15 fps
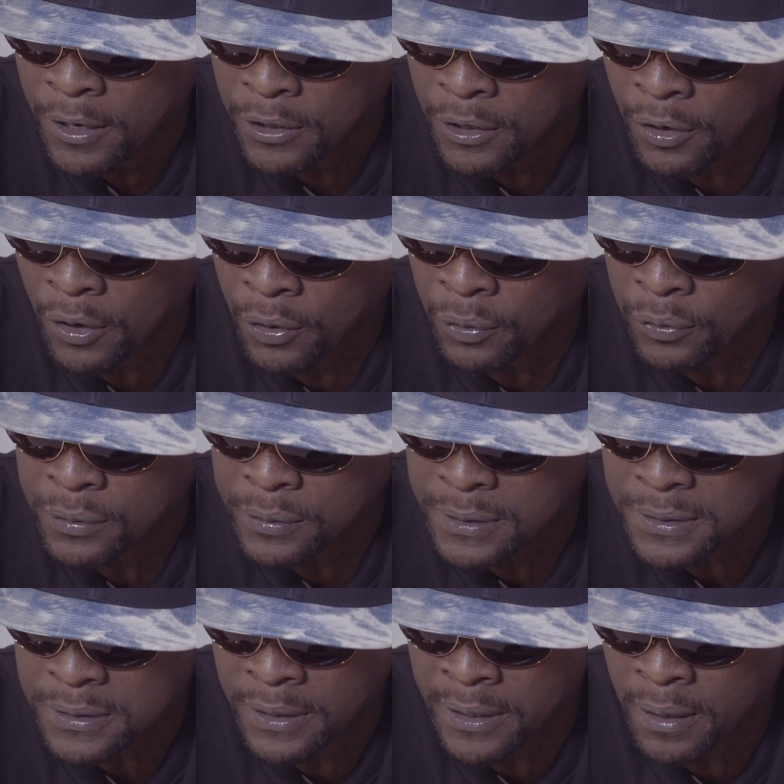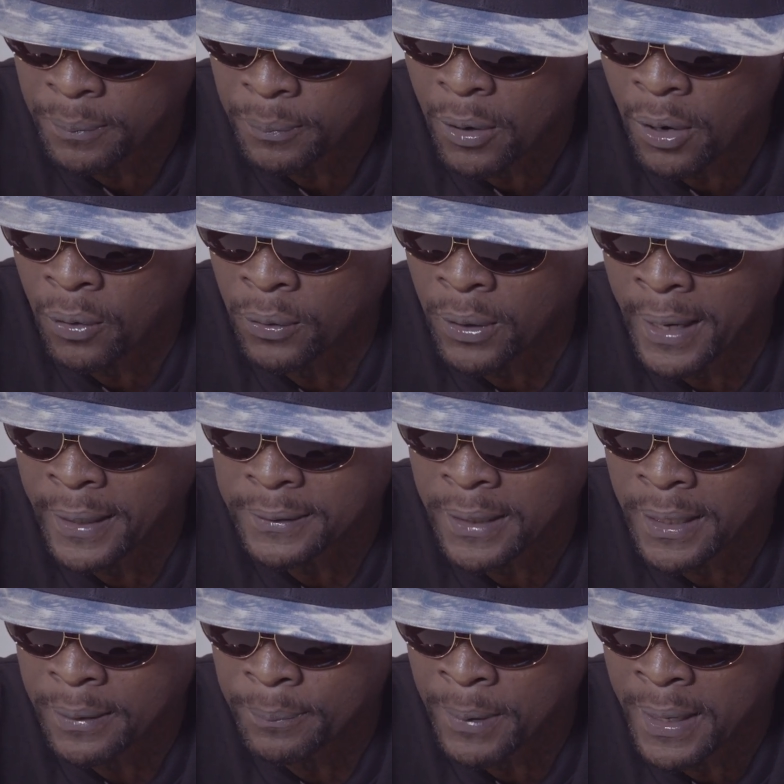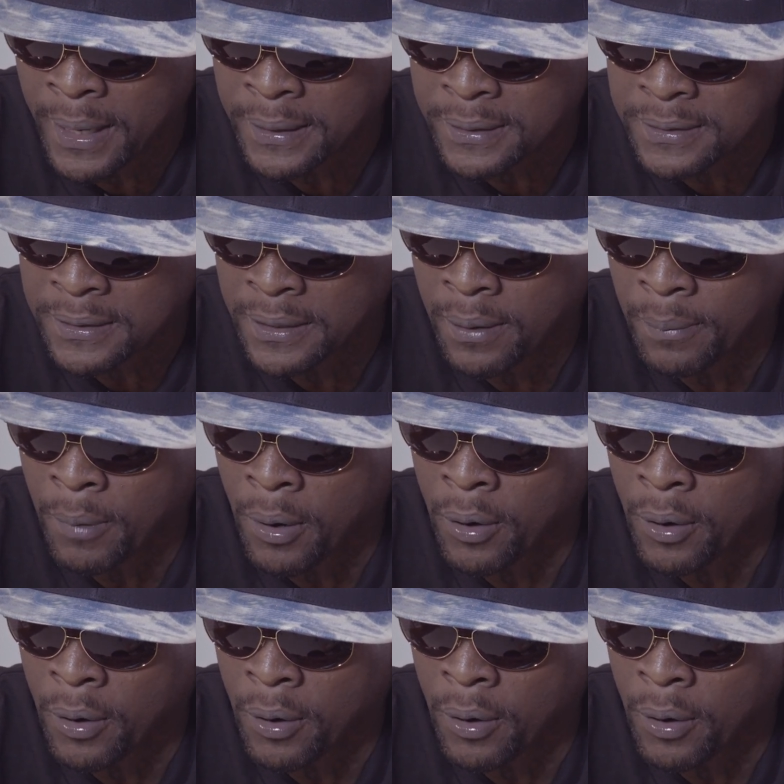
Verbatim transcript: you know, to see him go like that, man, to see him